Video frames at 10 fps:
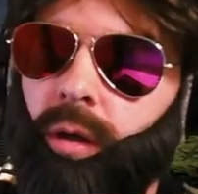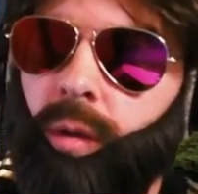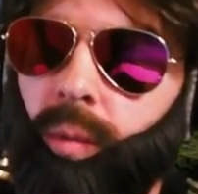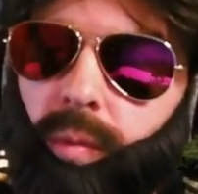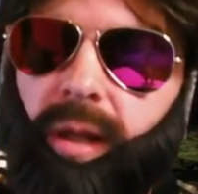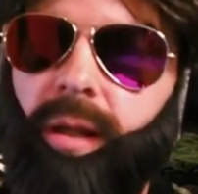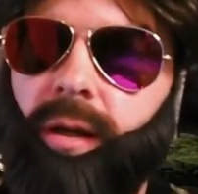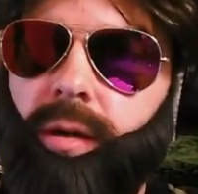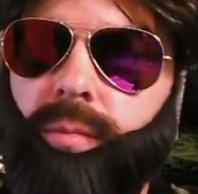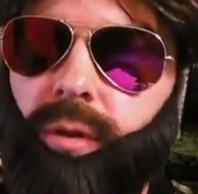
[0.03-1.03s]

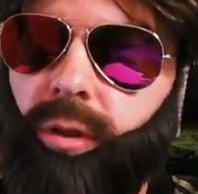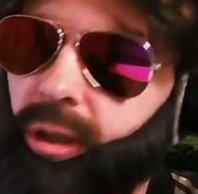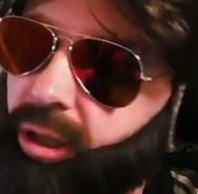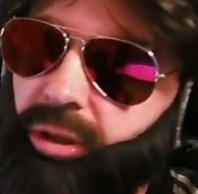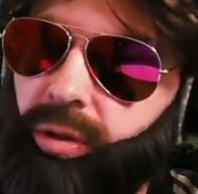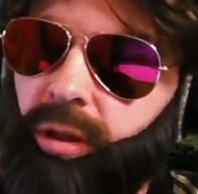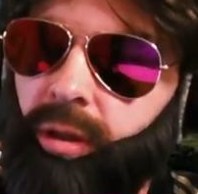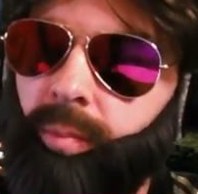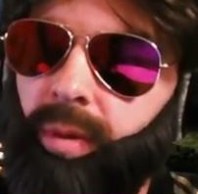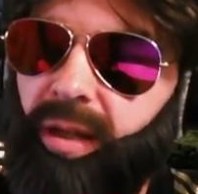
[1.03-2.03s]
Welcome,
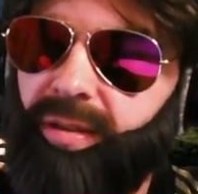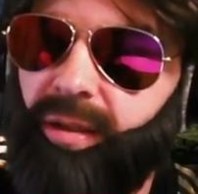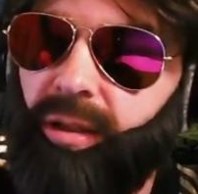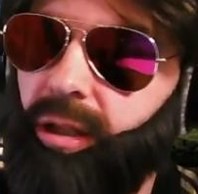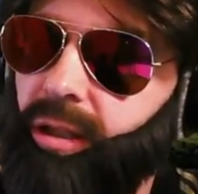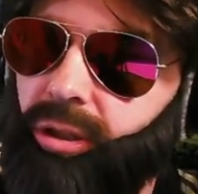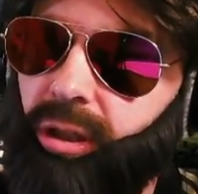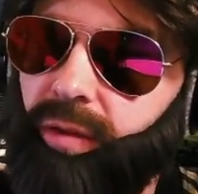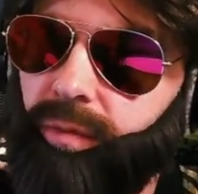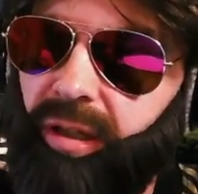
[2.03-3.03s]
casual Bless Unleashed
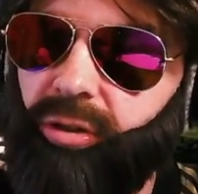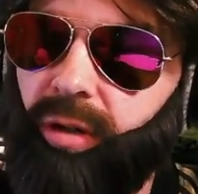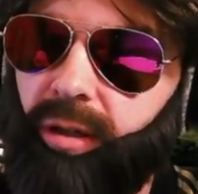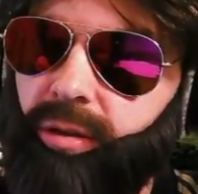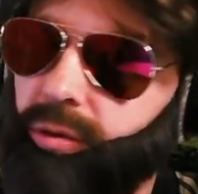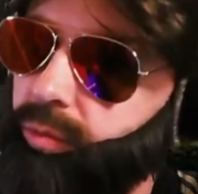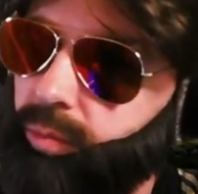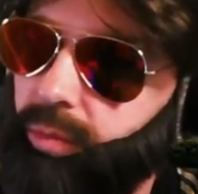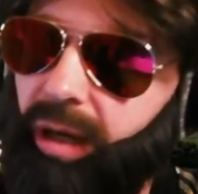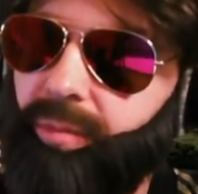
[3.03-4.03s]
adventurer, to
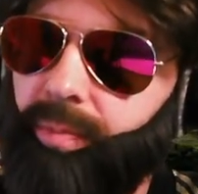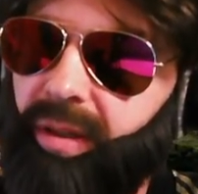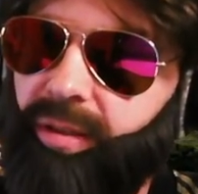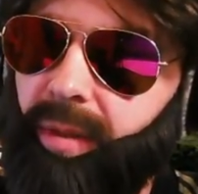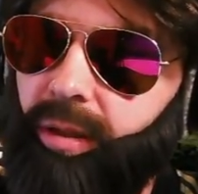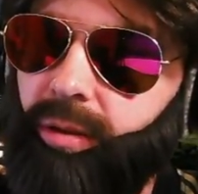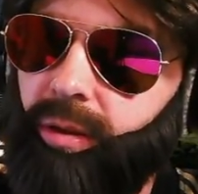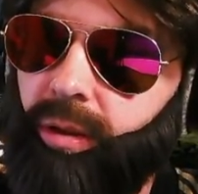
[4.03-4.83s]
Mom's Basement,